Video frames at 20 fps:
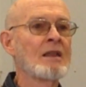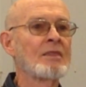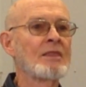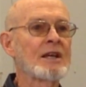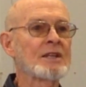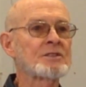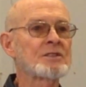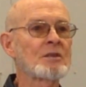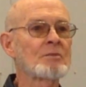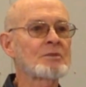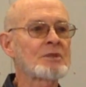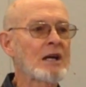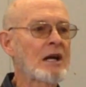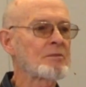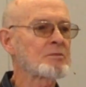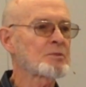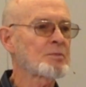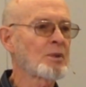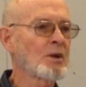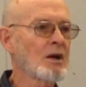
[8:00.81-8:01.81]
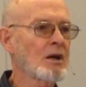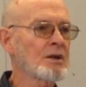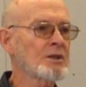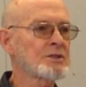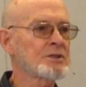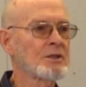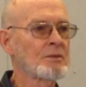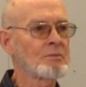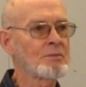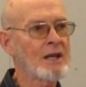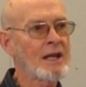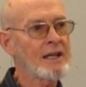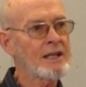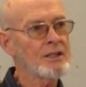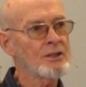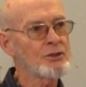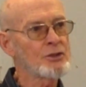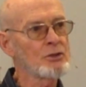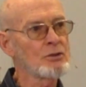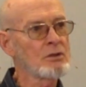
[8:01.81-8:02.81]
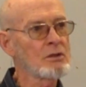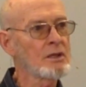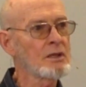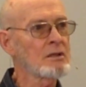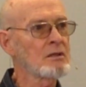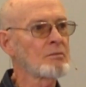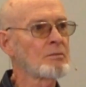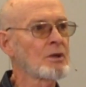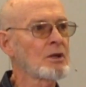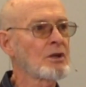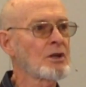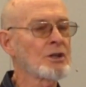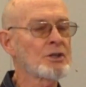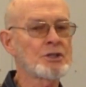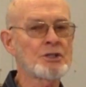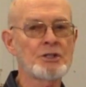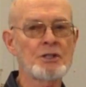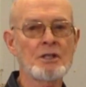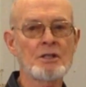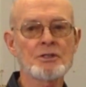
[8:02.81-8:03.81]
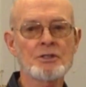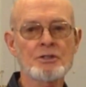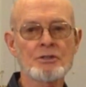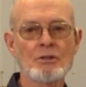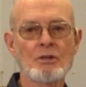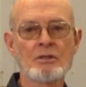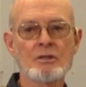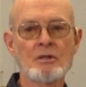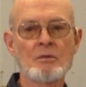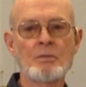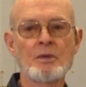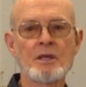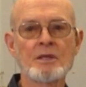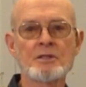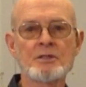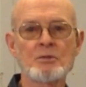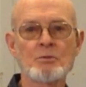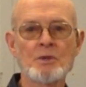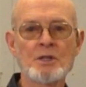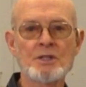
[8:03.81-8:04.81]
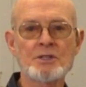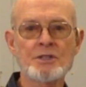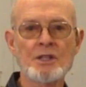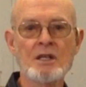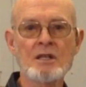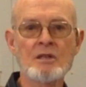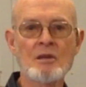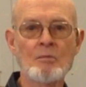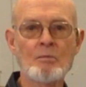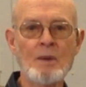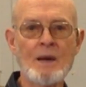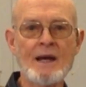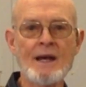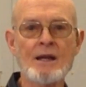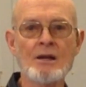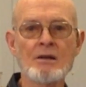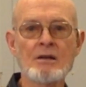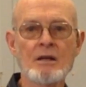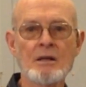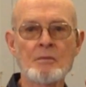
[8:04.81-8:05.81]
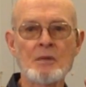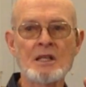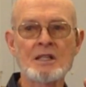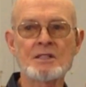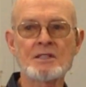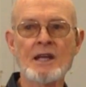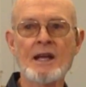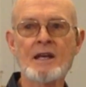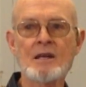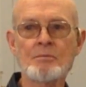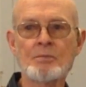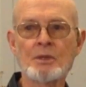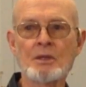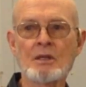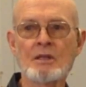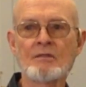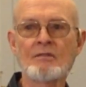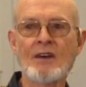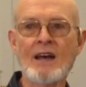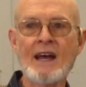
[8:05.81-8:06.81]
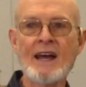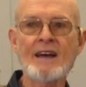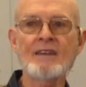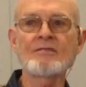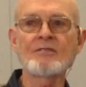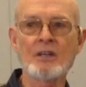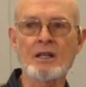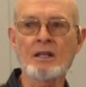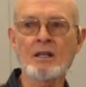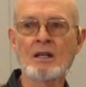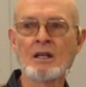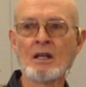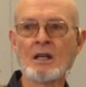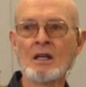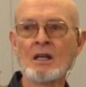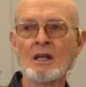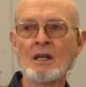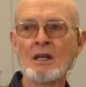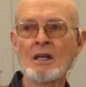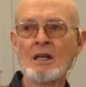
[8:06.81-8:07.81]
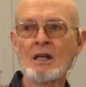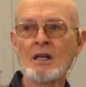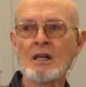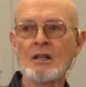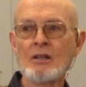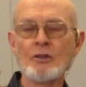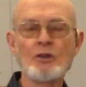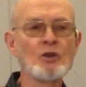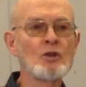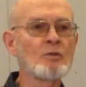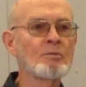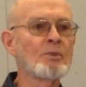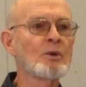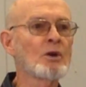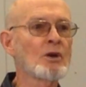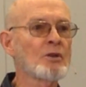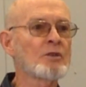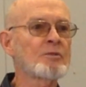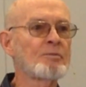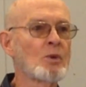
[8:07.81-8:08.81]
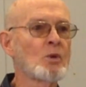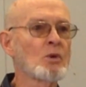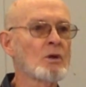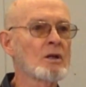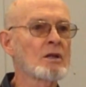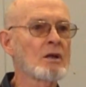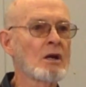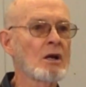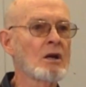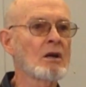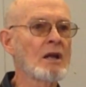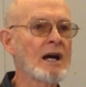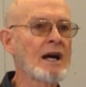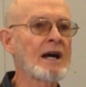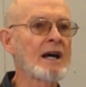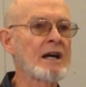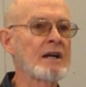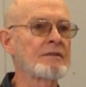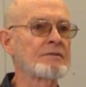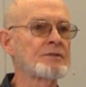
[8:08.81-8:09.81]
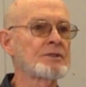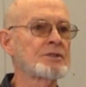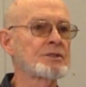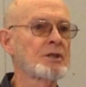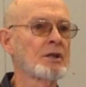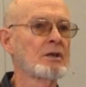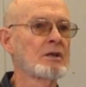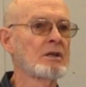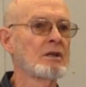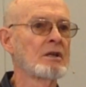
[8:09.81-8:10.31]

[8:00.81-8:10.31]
that sometimes Protestants take it too little because she is going to be, as we see, the pattern and example of having new birth born in our lives.